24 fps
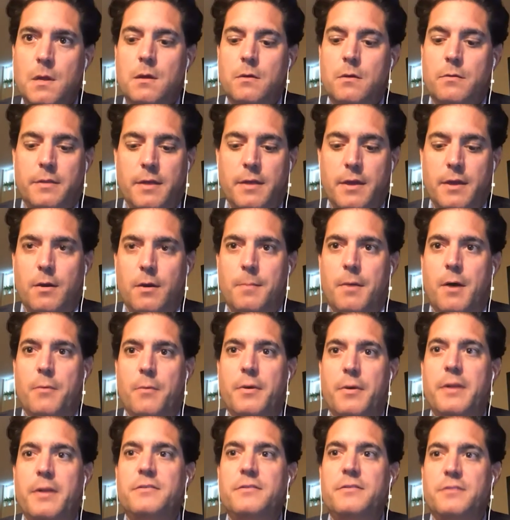Great, thank you.
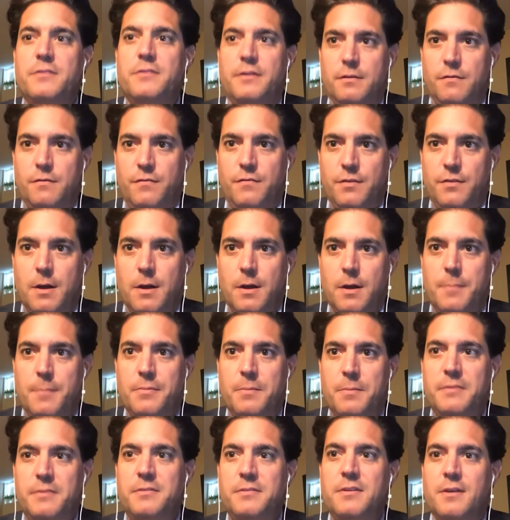I'm already starting to feel
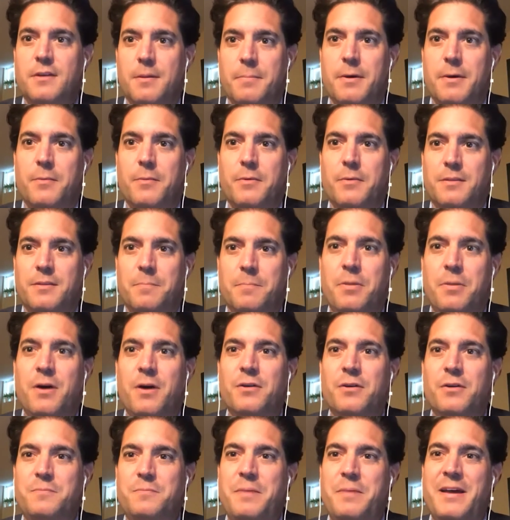optimistic about what the
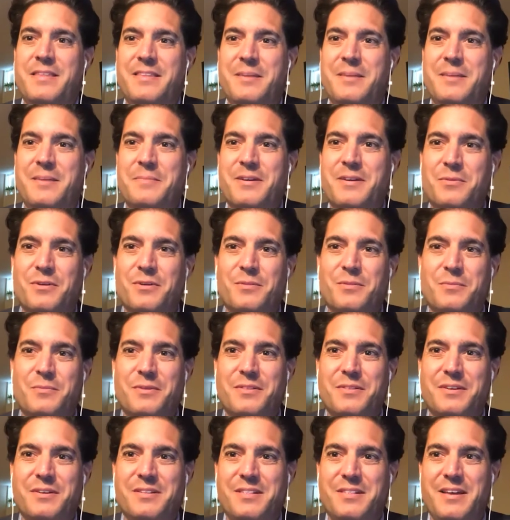post-pandemic world
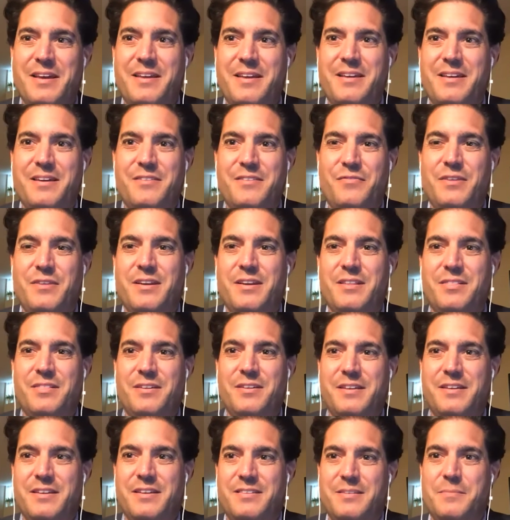will look like if we can
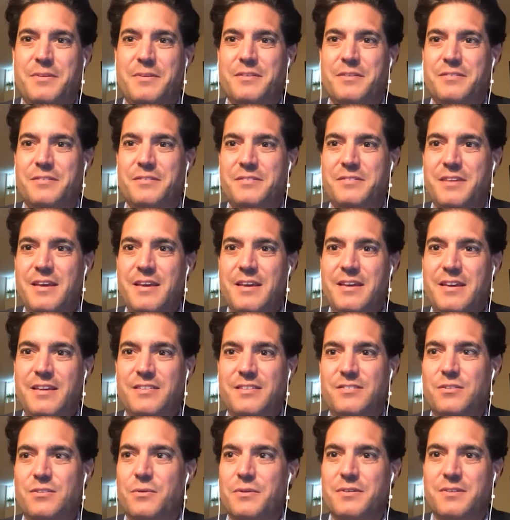look at some of those
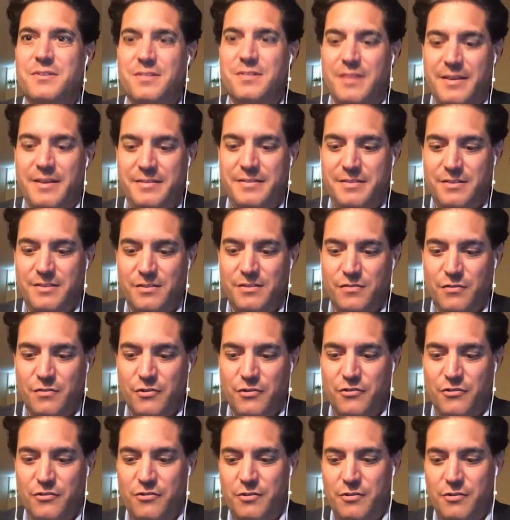historical lessons for
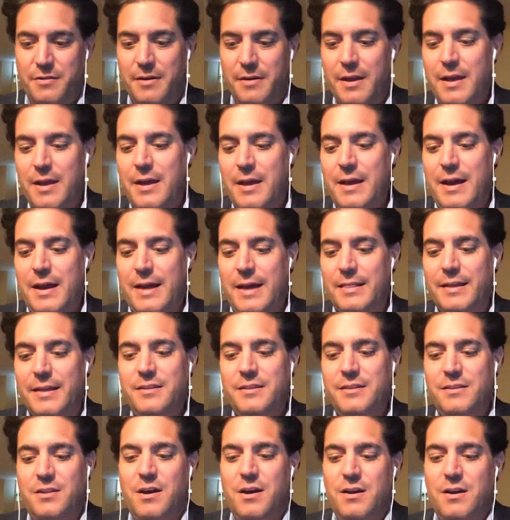sure. I'd like
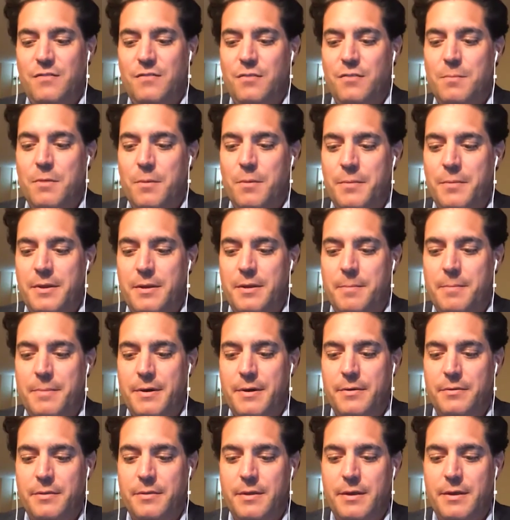to talk for a moment
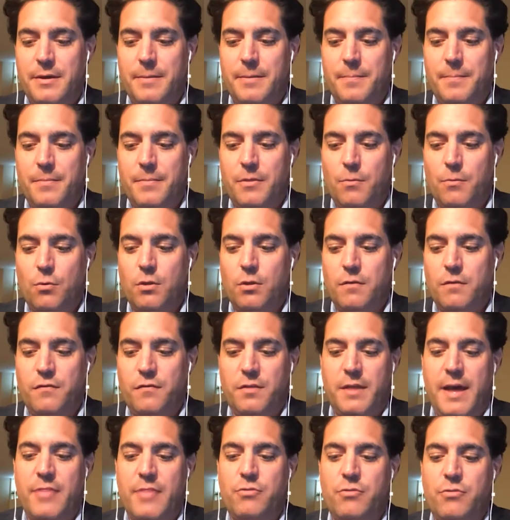about the role of
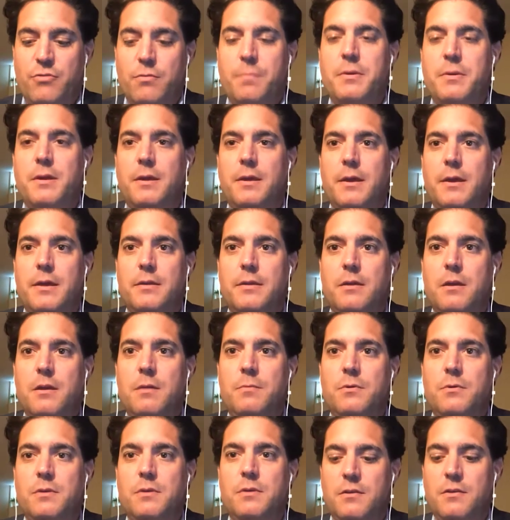philanthropy and
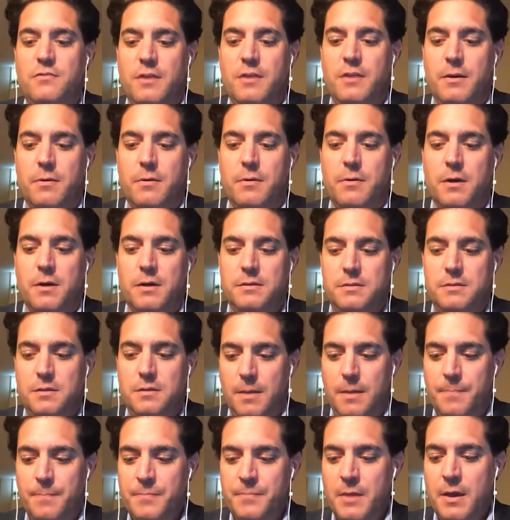community
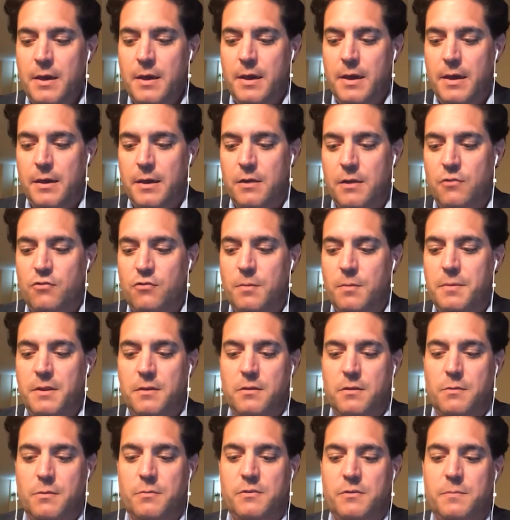generosity in contributing
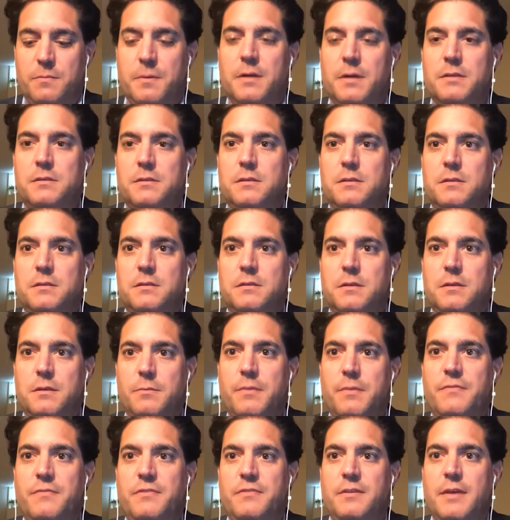to the responses that
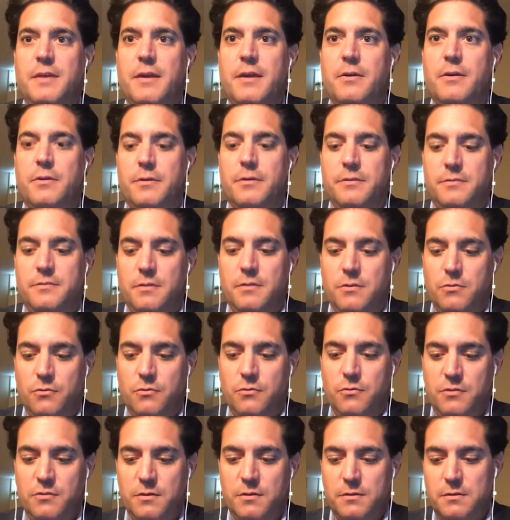we've seen at our
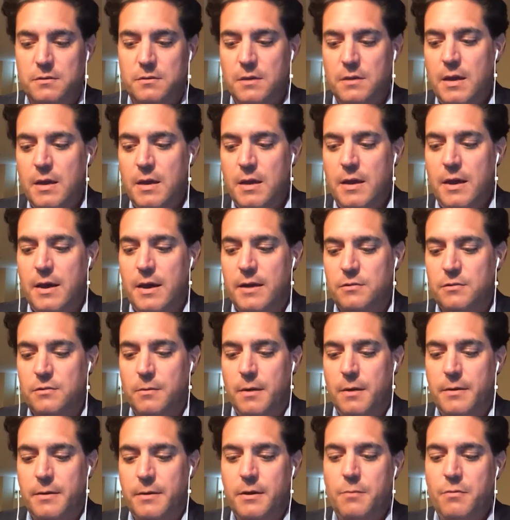institutions.
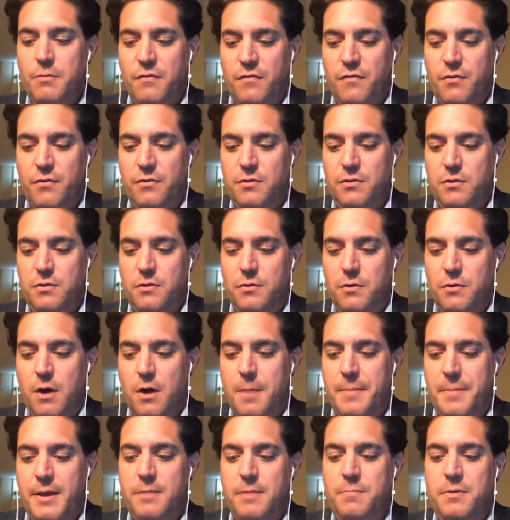So I'm going to refer to your
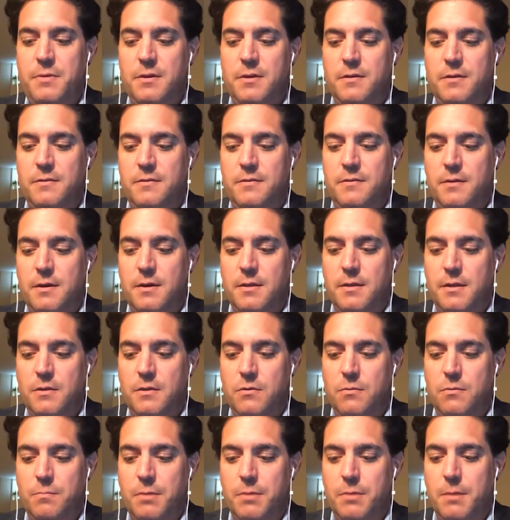op-ed piece that
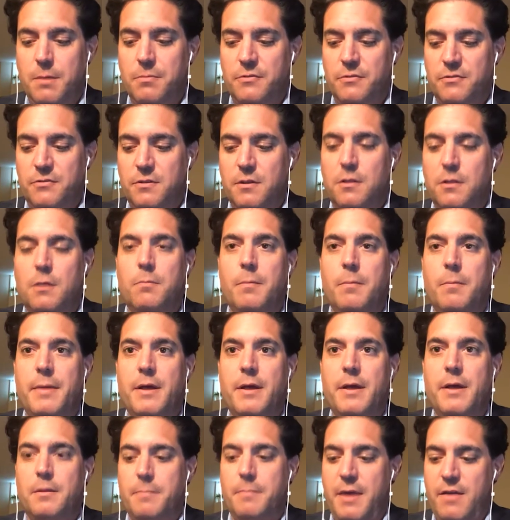you published in the Globe and
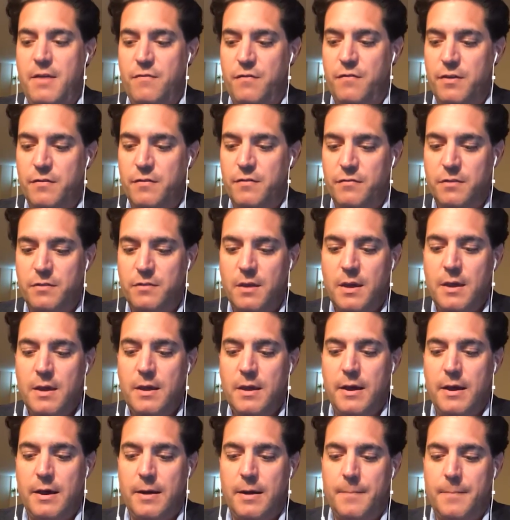Mail on May 5th.
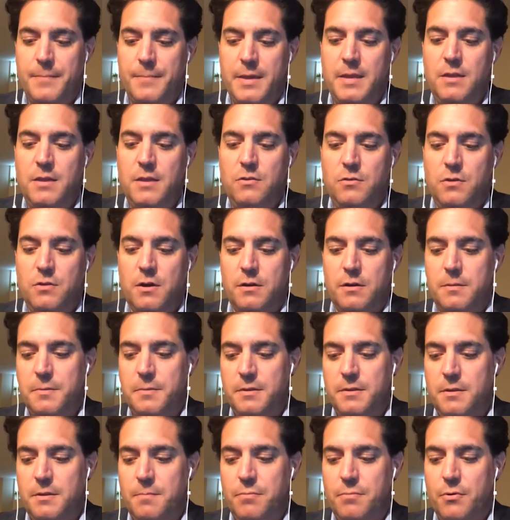In it, you talked
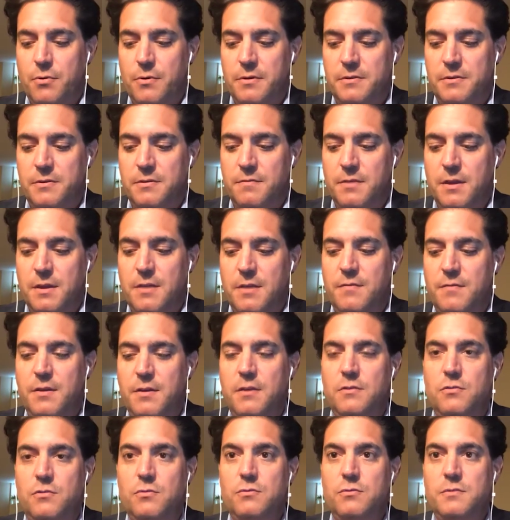about the importance of the Giving
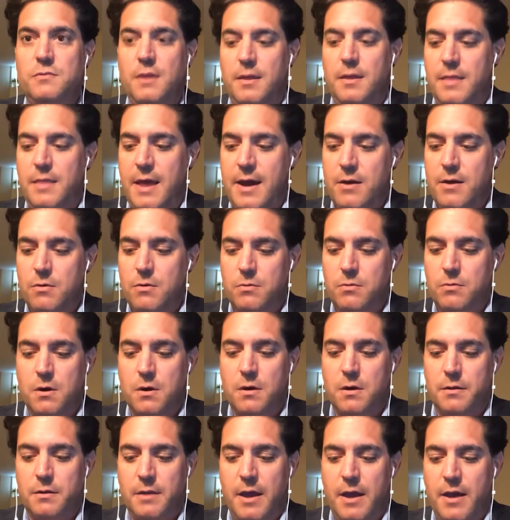Tuesday Now
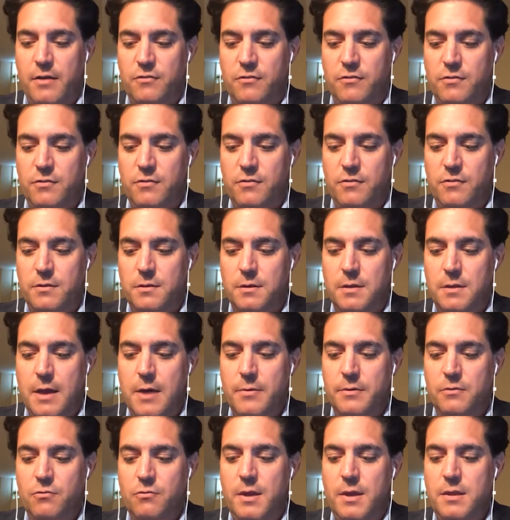call to action and
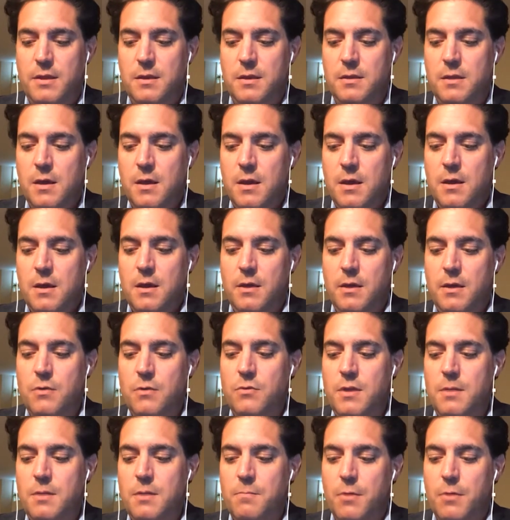how it created a
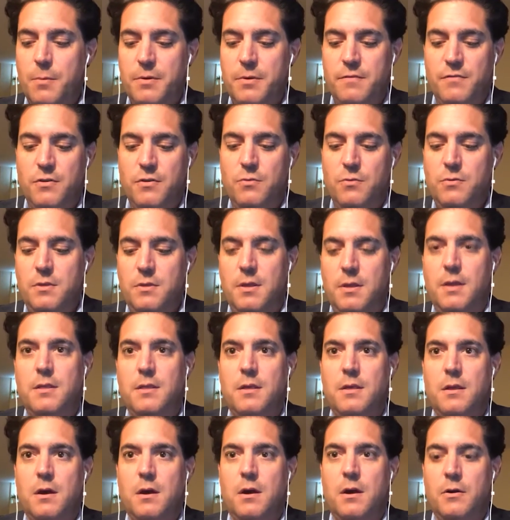unique moment of unity
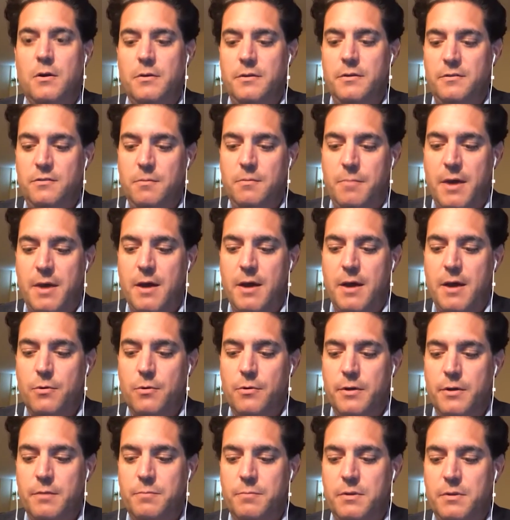that harnessed the power
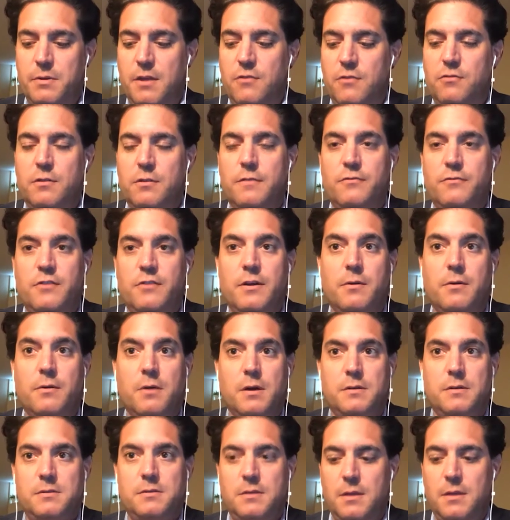and potential of
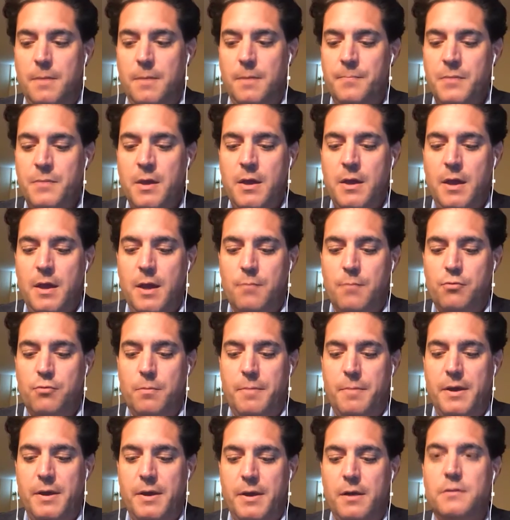generosity and
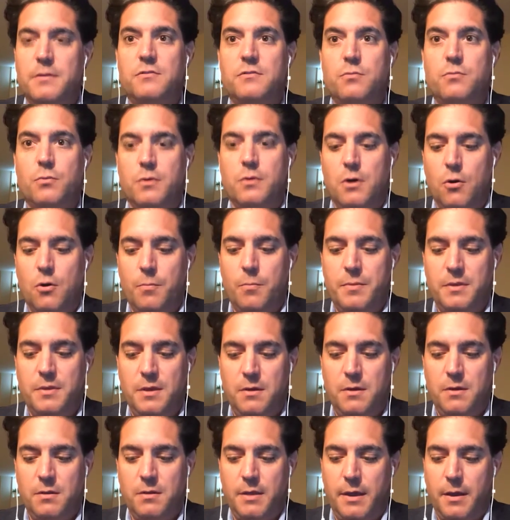propelled us toward hope and
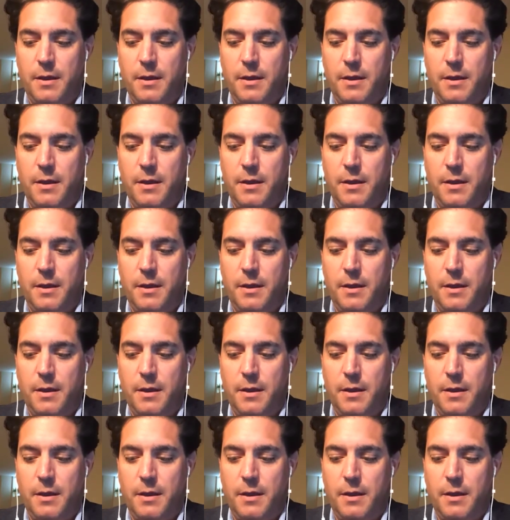healing.